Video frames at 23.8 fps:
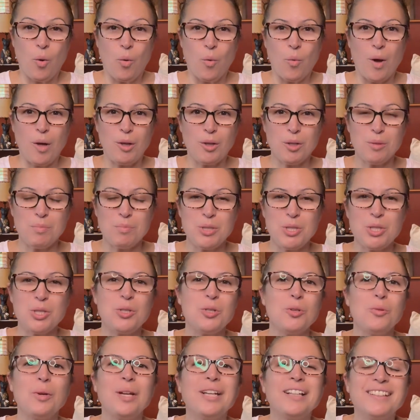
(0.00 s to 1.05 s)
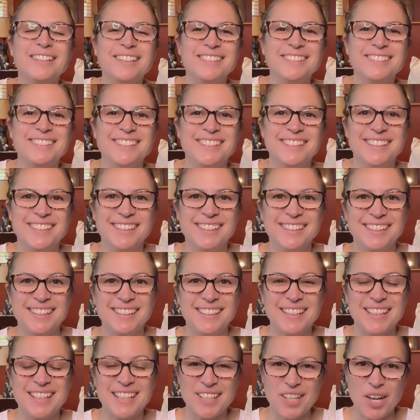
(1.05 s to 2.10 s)
Welcome to New England
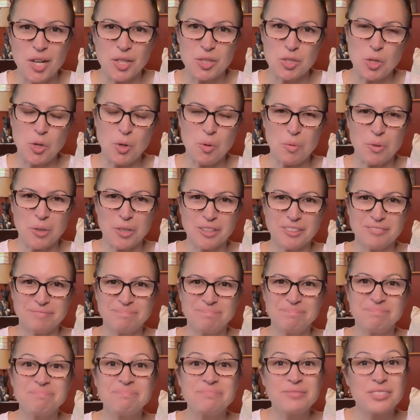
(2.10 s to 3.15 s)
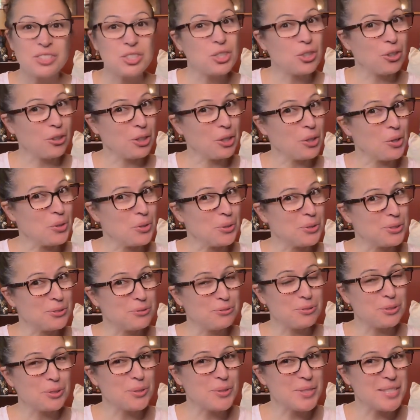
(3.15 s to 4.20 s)
in October during cold
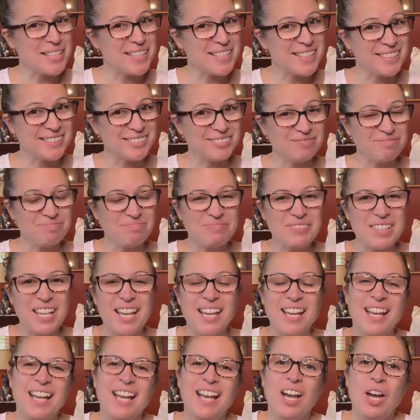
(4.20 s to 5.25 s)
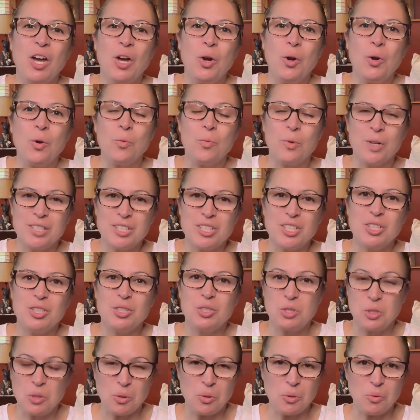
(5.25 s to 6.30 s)
and flu season. What do you
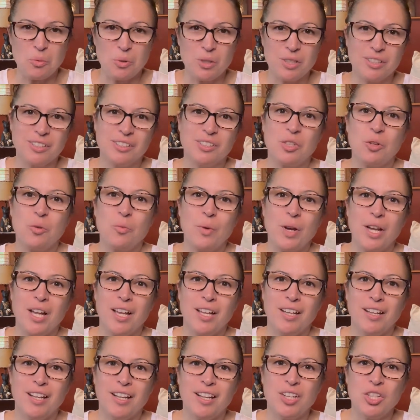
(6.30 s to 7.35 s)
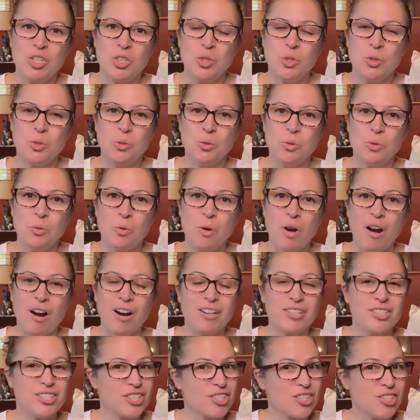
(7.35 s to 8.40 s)
do when you
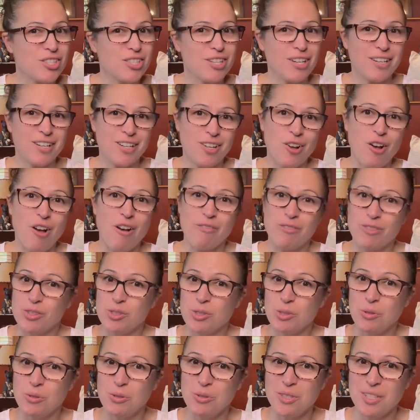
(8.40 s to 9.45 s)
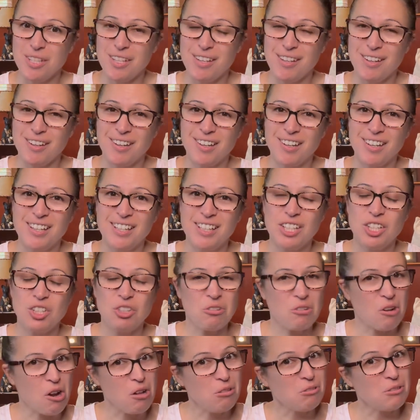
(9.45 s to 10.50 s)
are just starting off the school year,
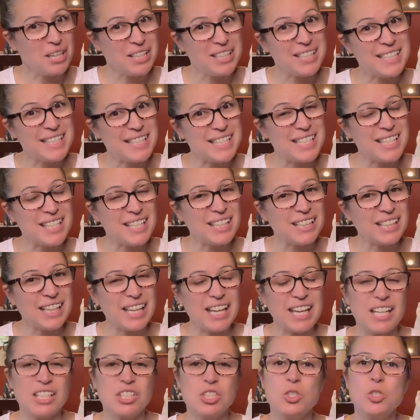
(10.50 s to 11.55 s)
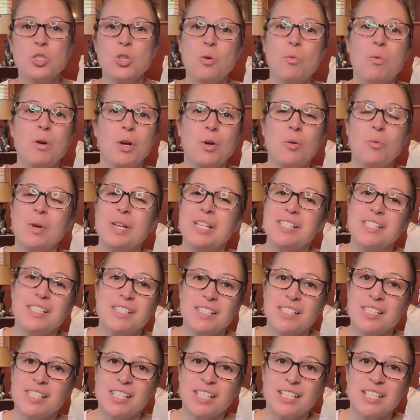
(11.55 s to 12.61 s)
you're already sick, you don't want to waste
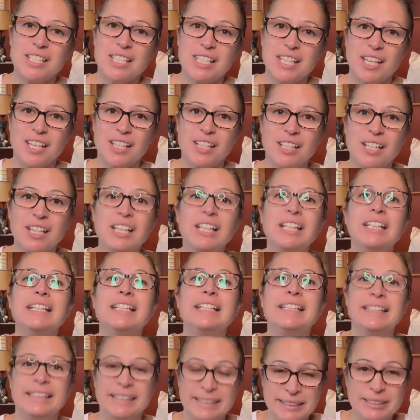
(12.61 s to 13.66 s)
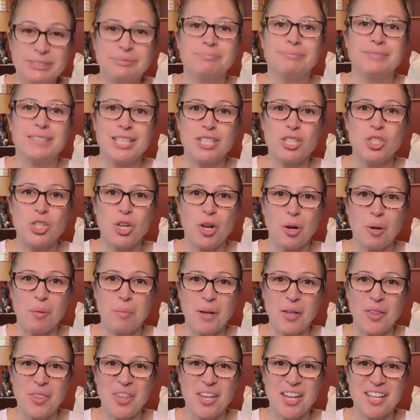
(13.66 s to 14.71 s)
a sick day? Let's talk
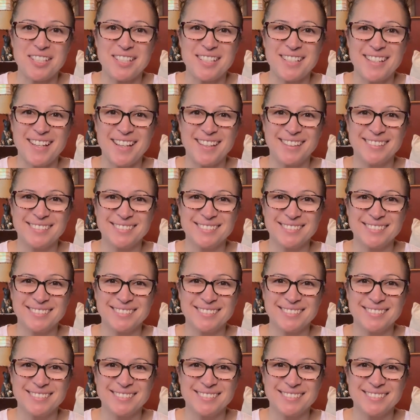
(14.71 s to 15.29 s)
about that today.